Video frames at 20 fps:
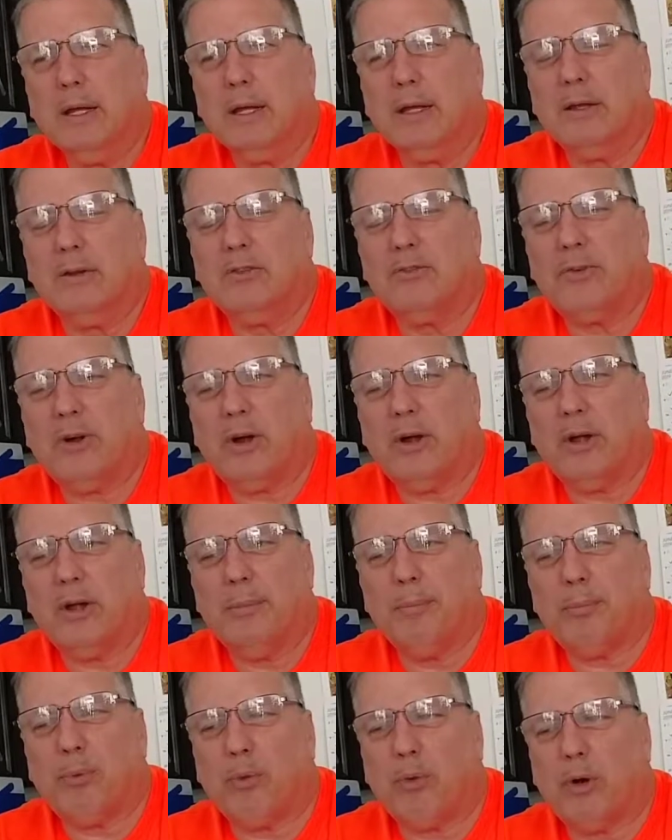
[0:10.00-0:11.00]
is very
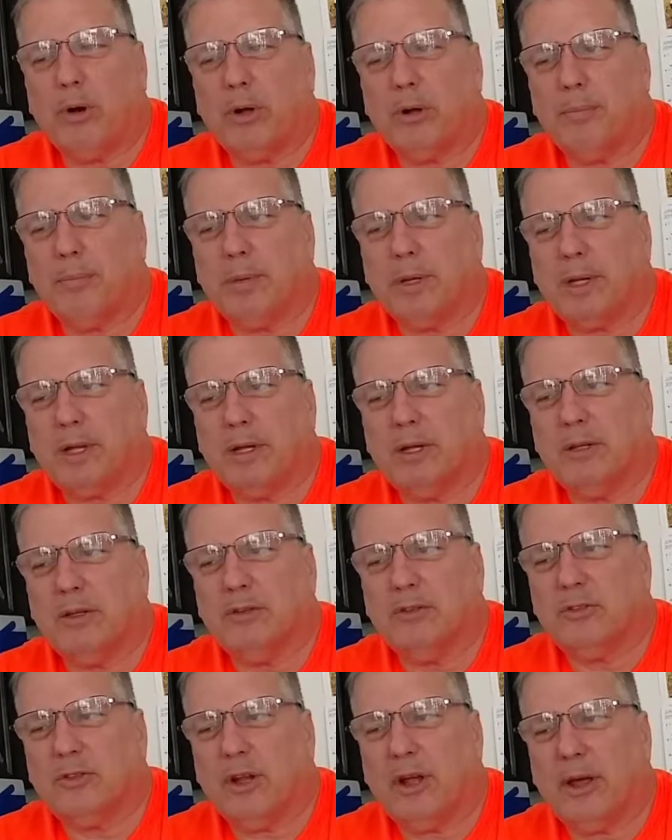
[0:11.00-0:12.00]
important
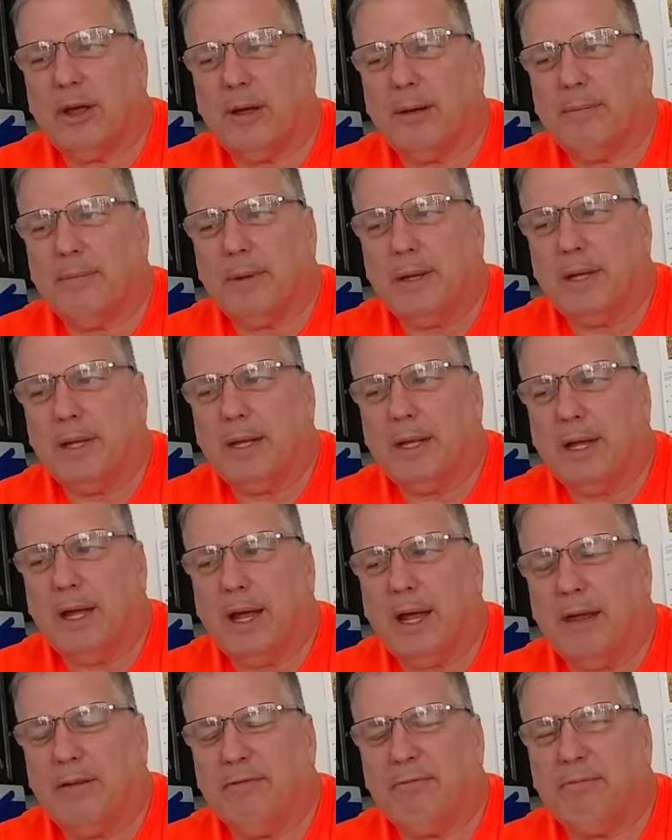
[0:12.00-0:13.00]
because
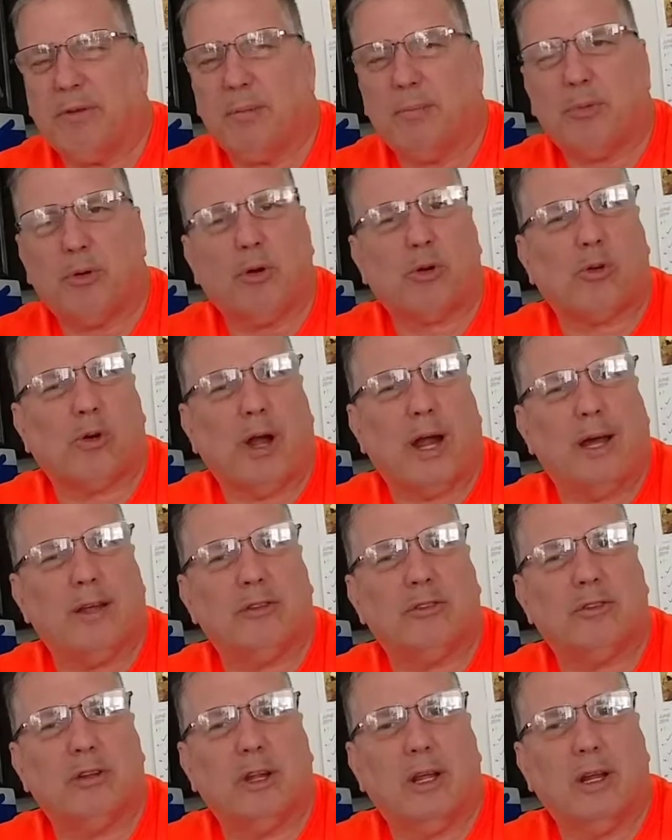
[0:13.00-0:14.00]
I've been
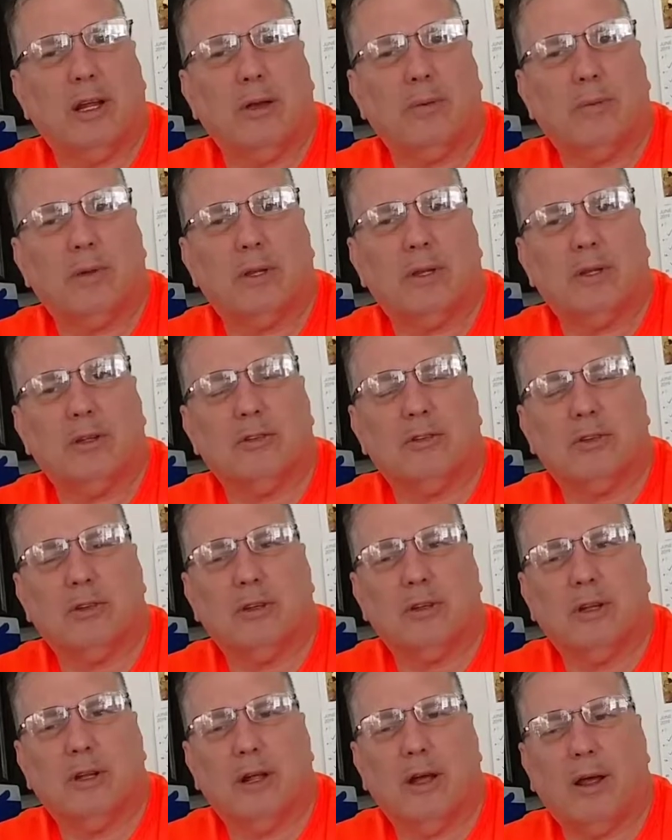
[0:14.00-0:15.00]
procrastinating with this,
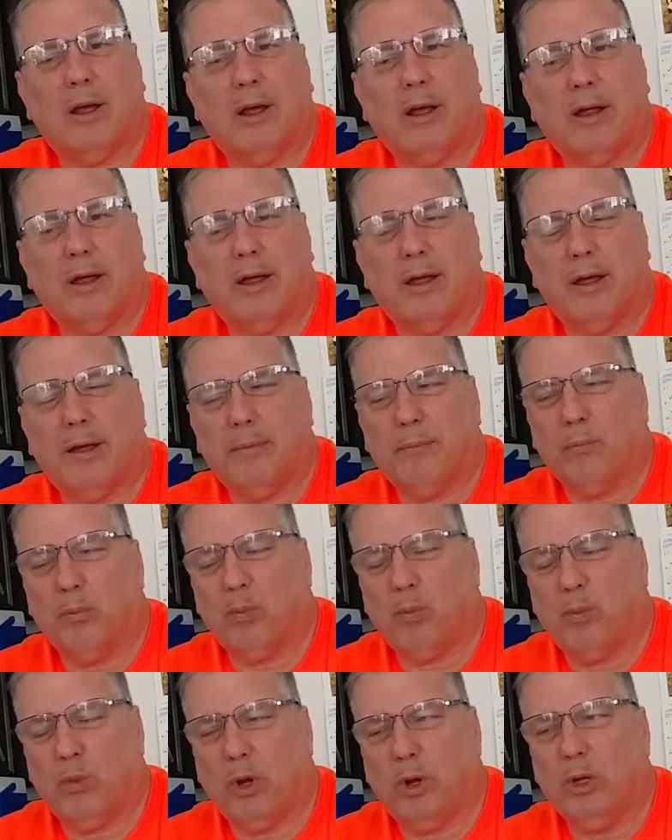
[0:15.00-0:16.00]
and I
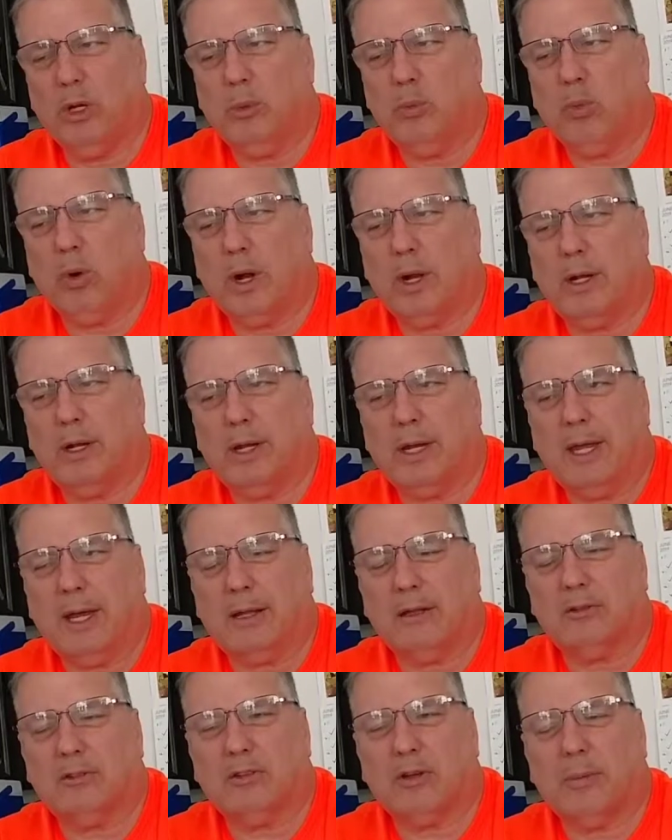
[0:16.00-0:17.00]
really wanted to
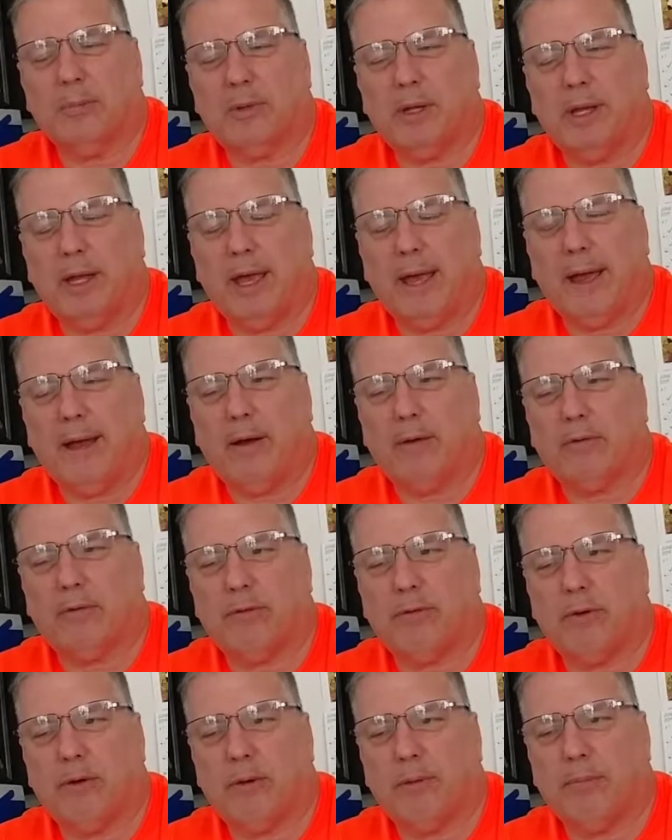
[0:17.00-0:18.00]
get something out
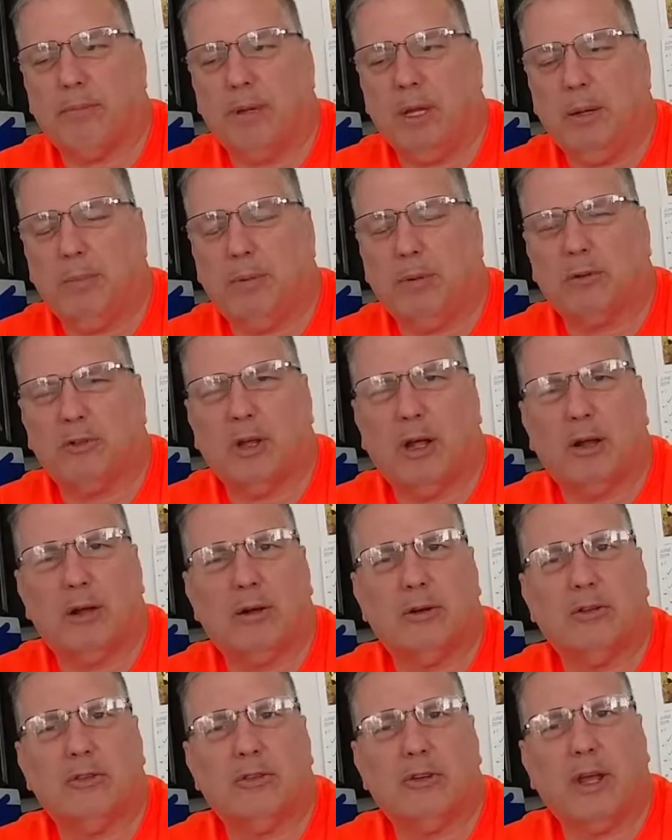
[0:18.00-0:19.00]
for people to
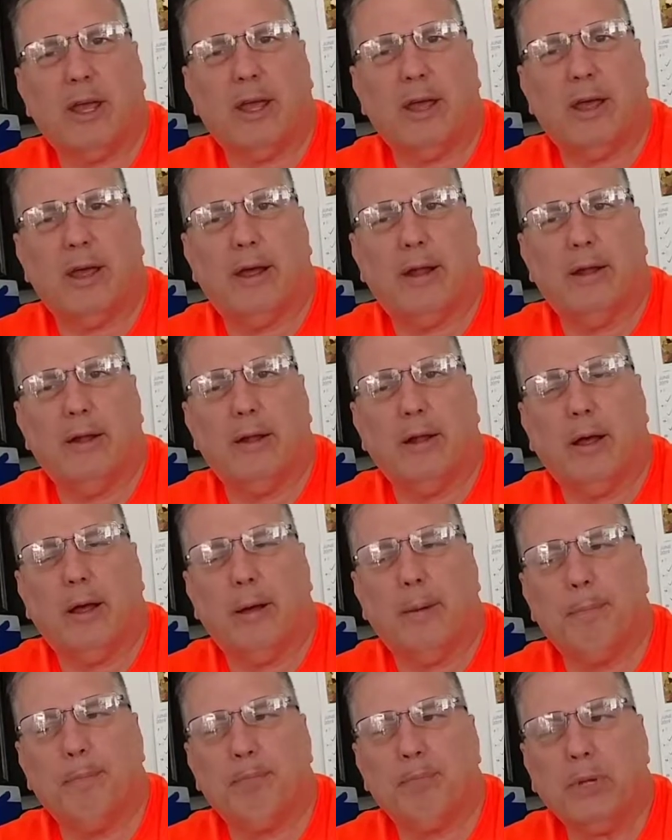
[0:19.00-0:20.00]
understand.
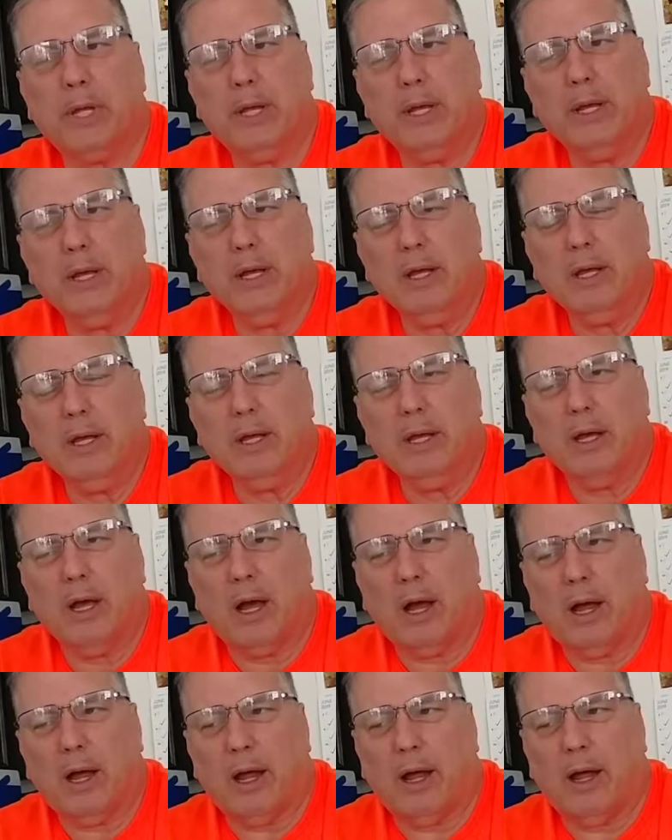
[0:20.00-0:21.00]

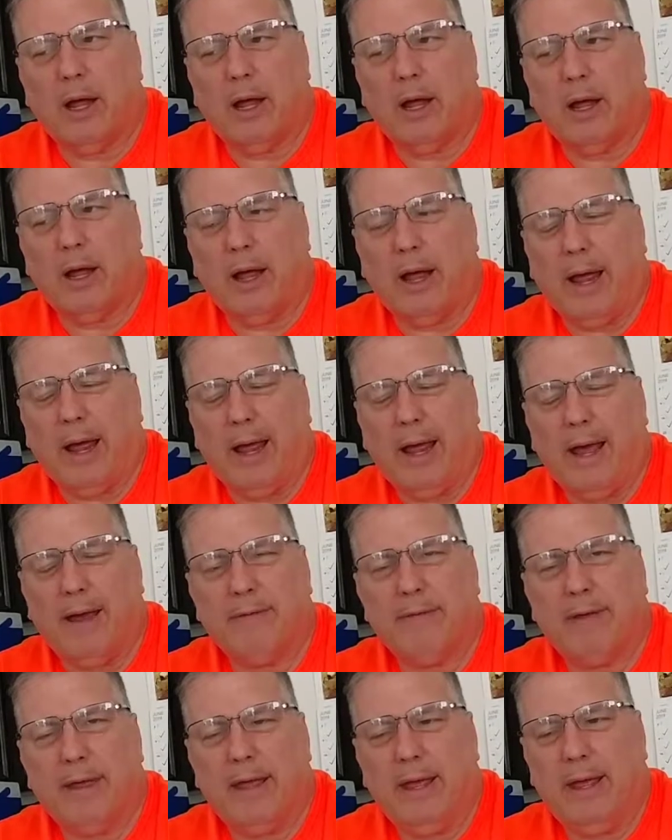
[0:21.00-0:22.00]
I
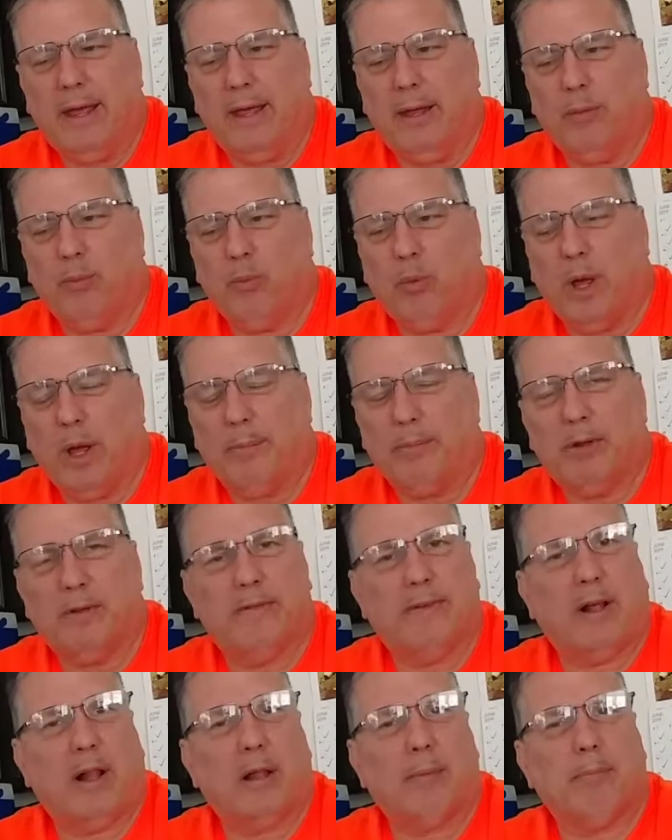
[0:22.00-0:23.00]
have a web
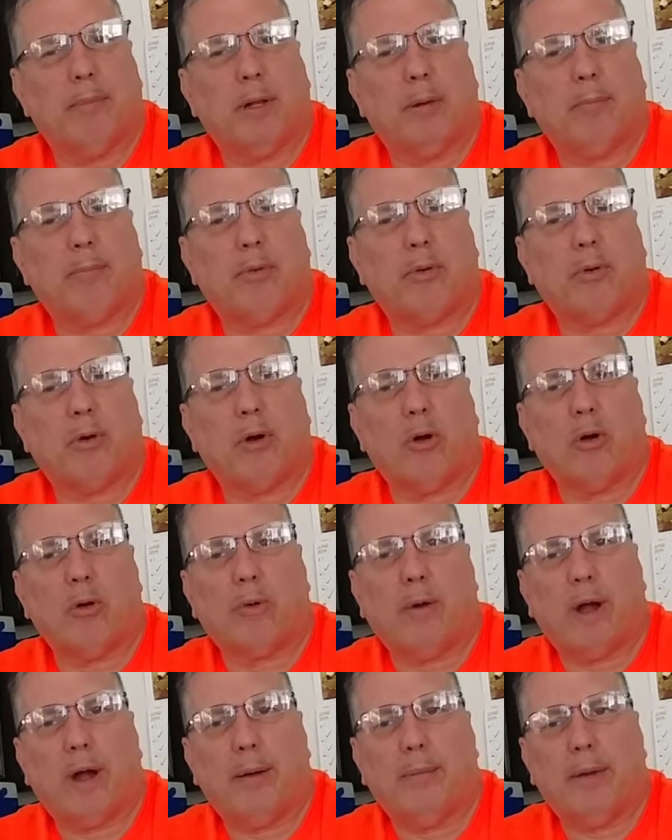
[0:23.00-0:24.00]
development
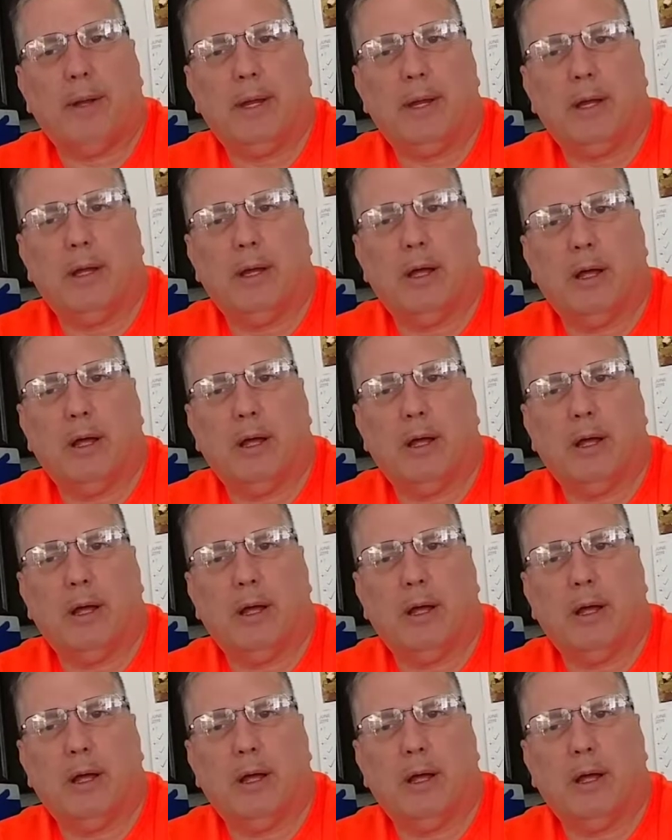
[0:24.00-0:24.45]
programming